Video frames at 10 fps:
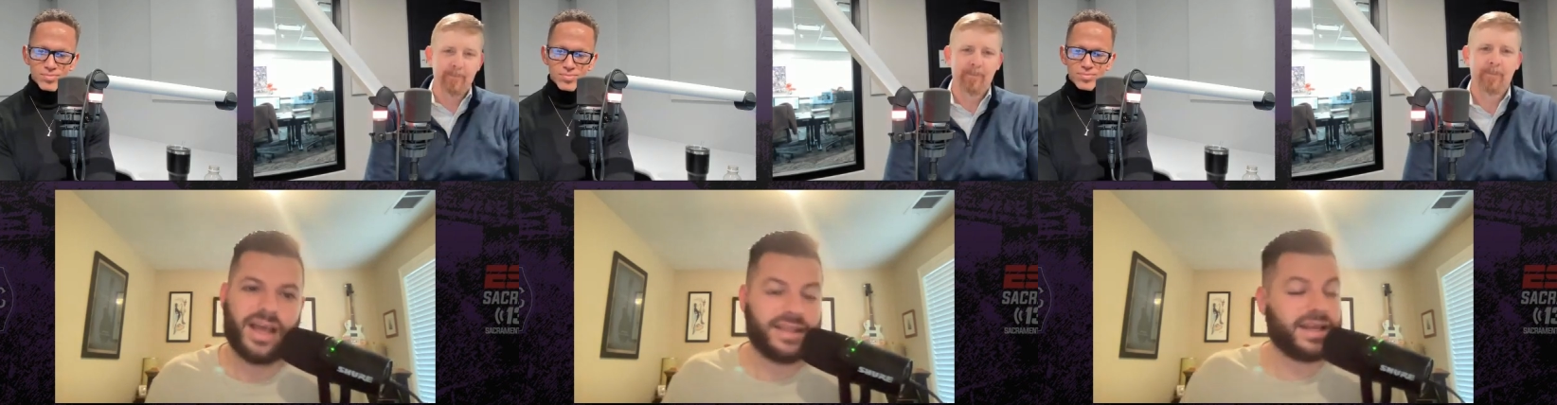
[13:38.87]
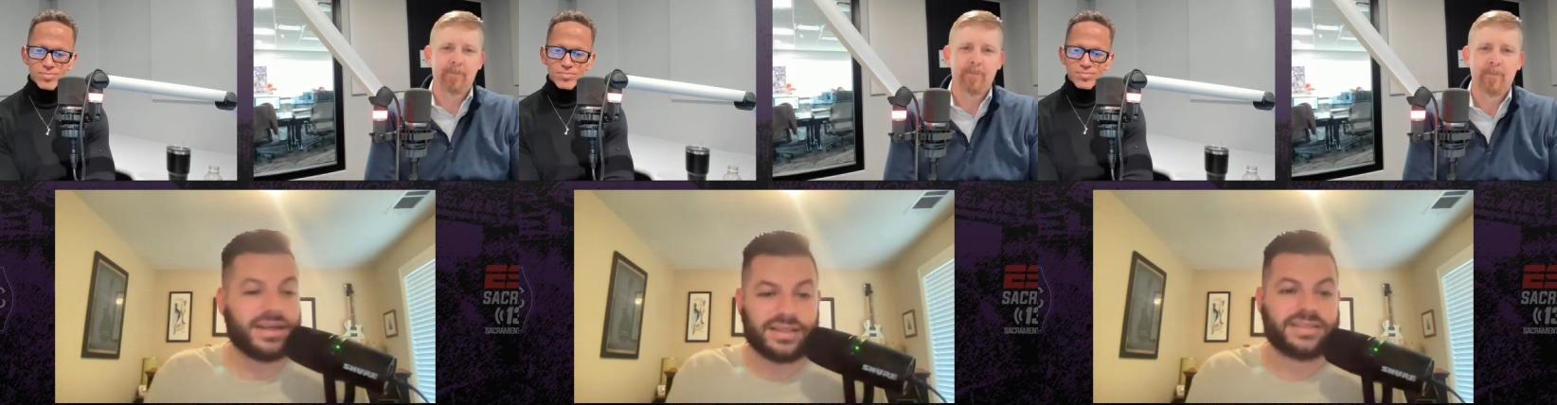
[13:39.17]
Speaker 1: Then
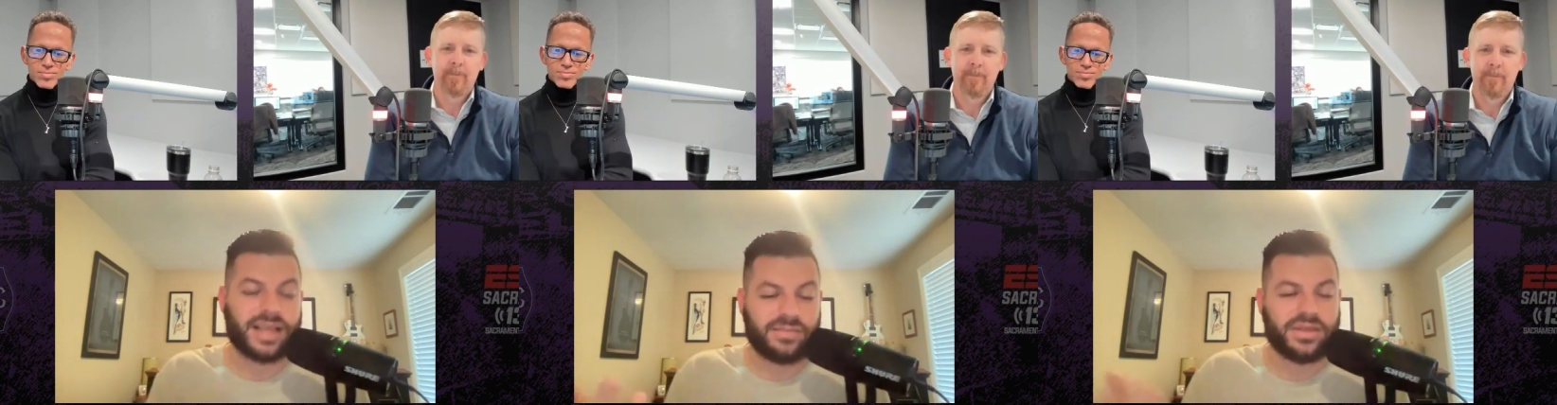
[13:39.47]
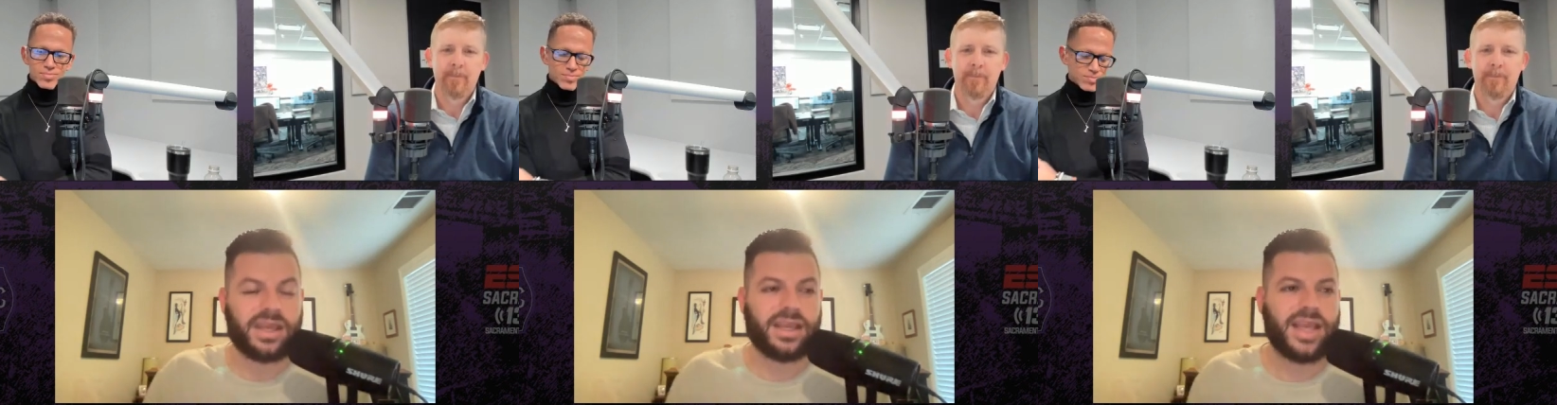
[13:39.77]
he did the same
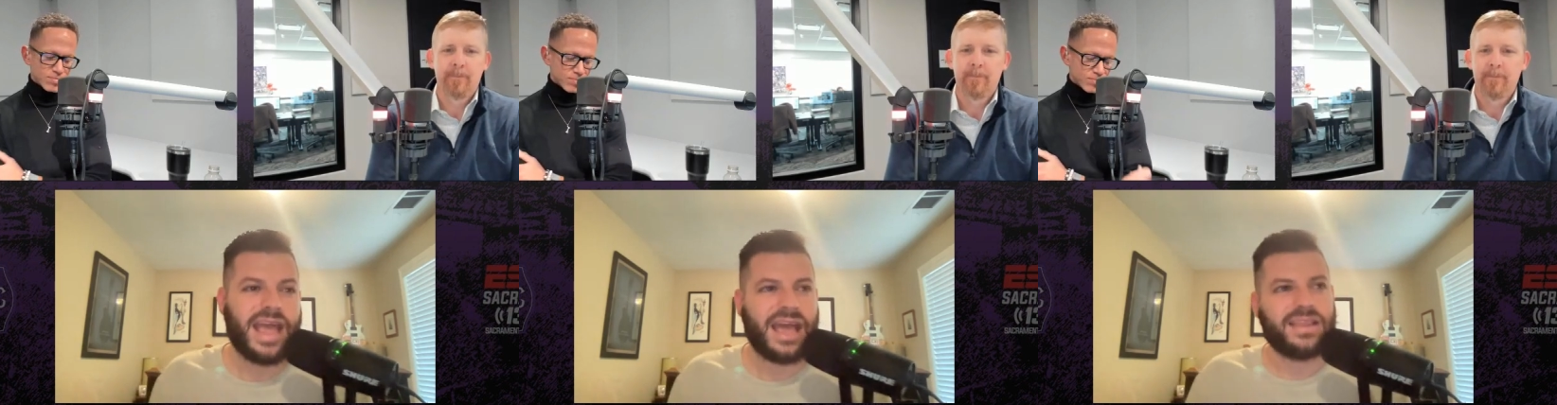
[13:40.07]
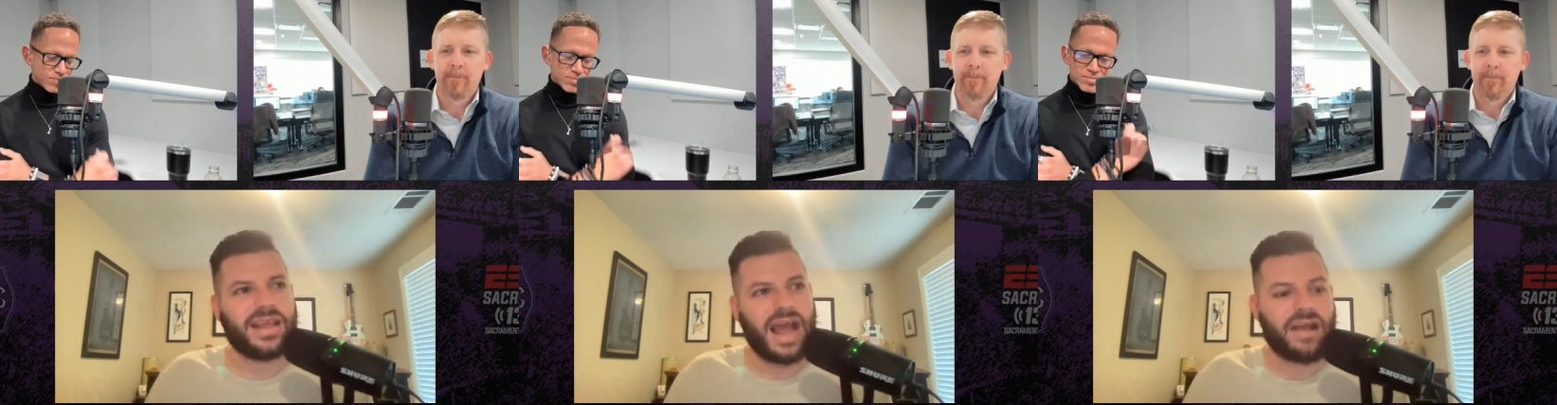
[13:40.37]
thing. And
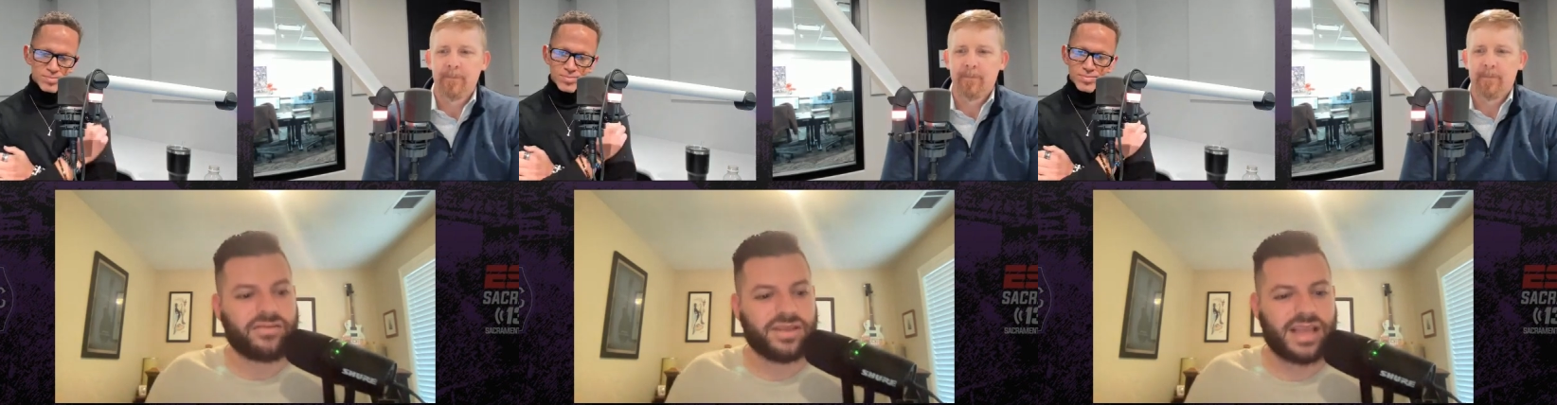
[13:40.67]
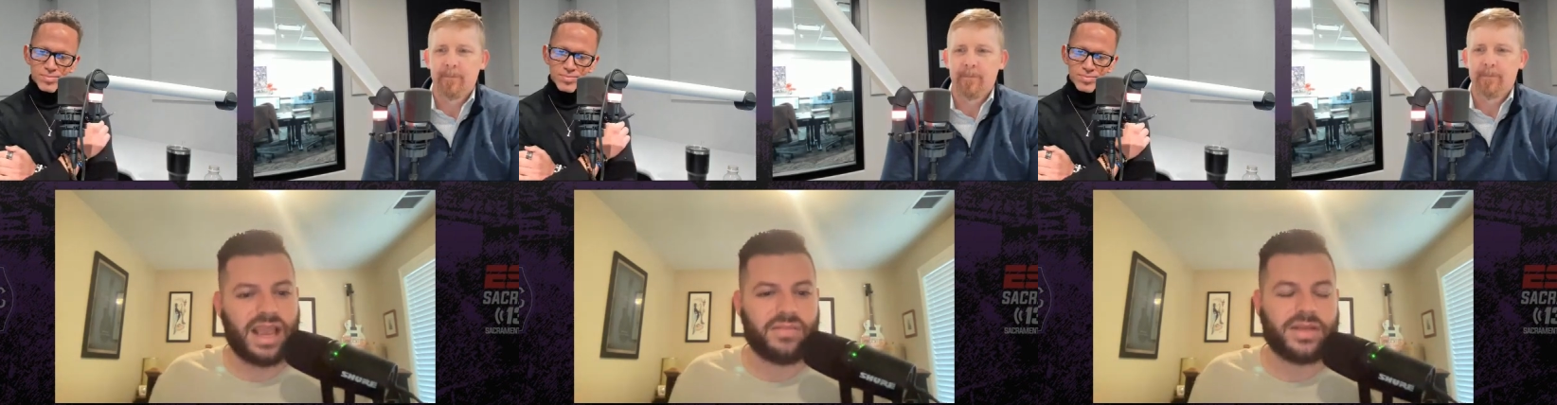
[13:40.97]
then after the
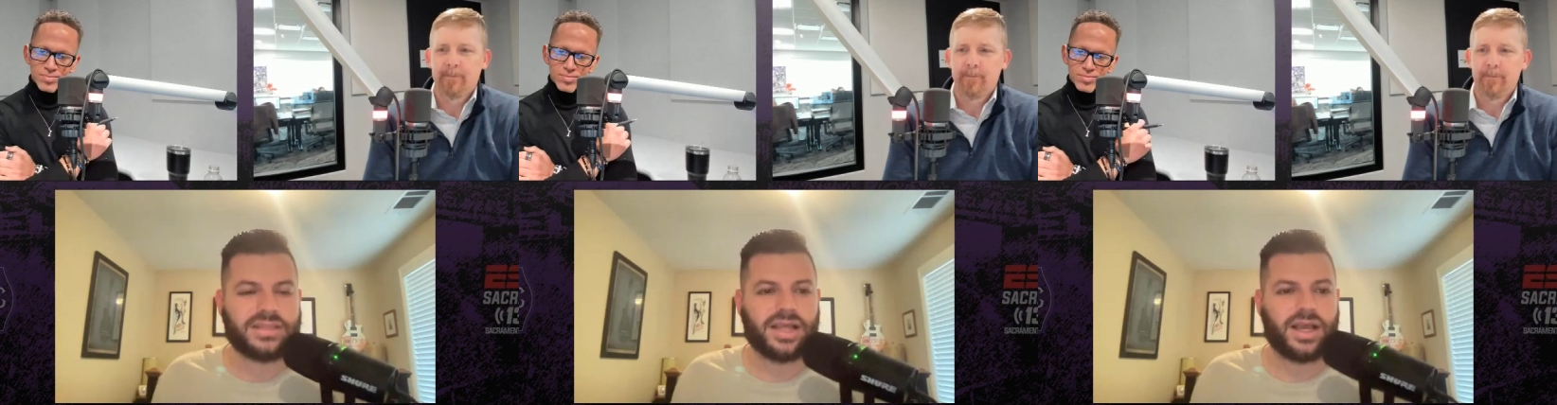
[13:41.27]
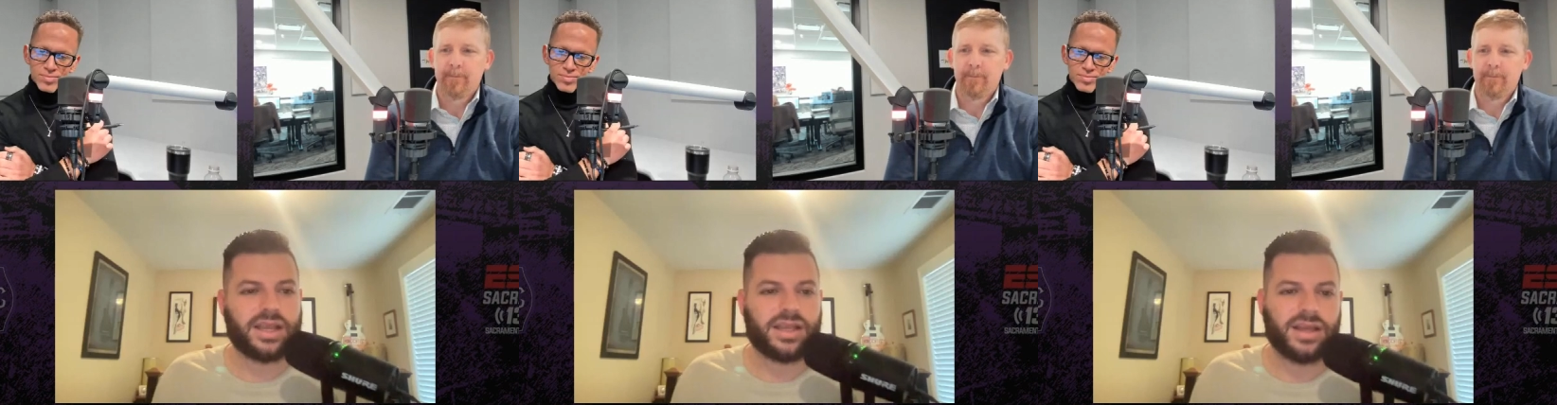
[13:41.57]
game, he's like,